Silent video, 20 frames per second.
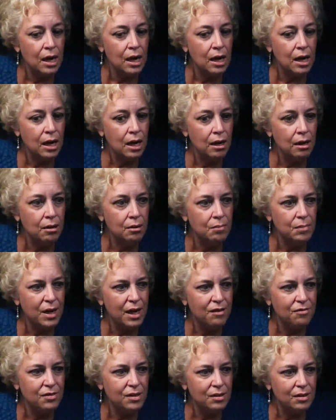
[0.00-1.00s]
Um,
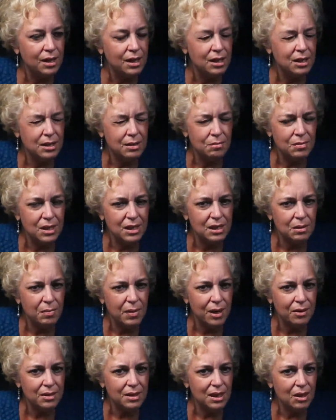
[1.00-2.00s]
I feel like somebody's
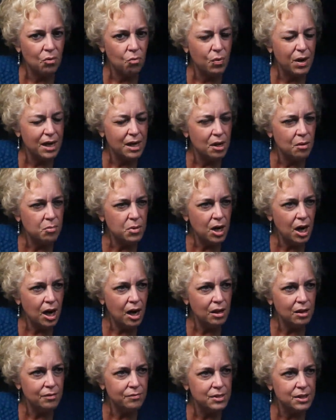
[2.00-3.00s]
about to get a wake up
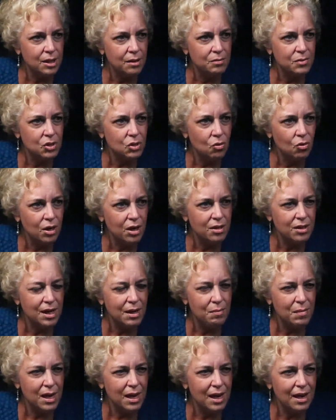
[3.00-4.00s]
call of some sort.
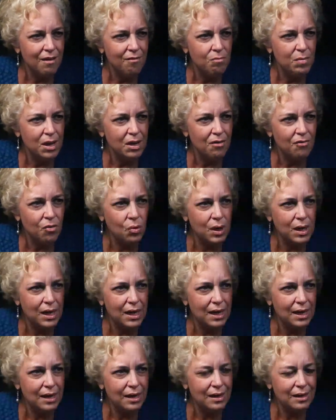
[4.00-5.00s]
They may have been
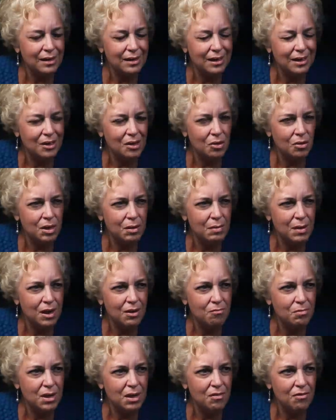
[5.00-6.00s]
avoiding it, you know, they may
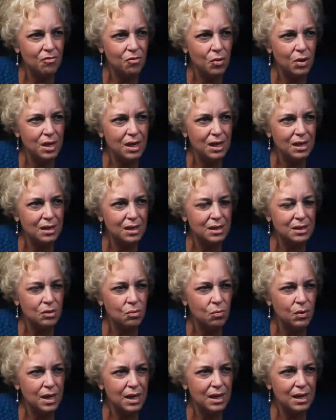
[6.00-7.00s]
have been avoiding this
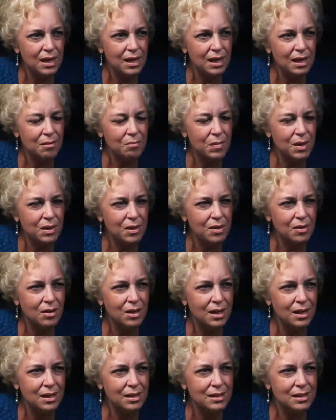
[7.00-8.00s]
awakening, but there
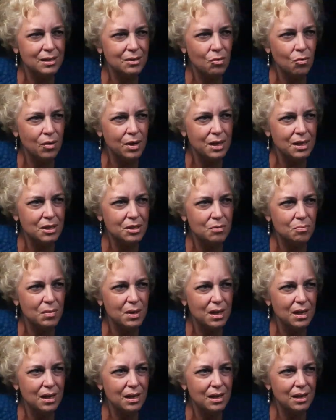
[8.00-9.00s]
is going to
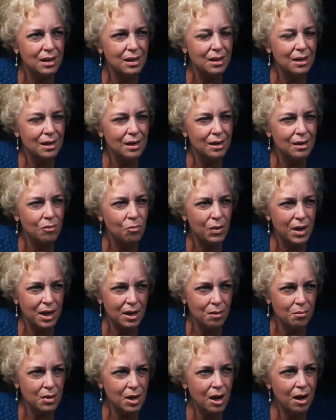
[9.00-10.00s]
be a
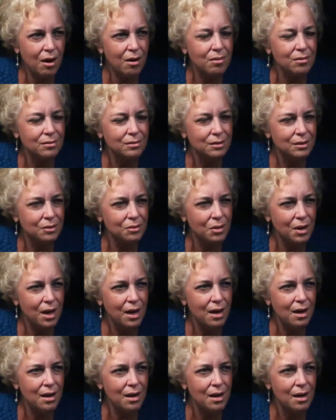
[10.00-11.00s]
wake up call,
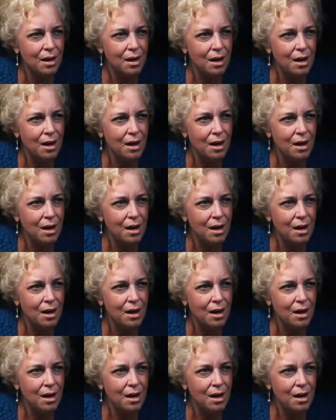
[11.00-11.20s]
okay?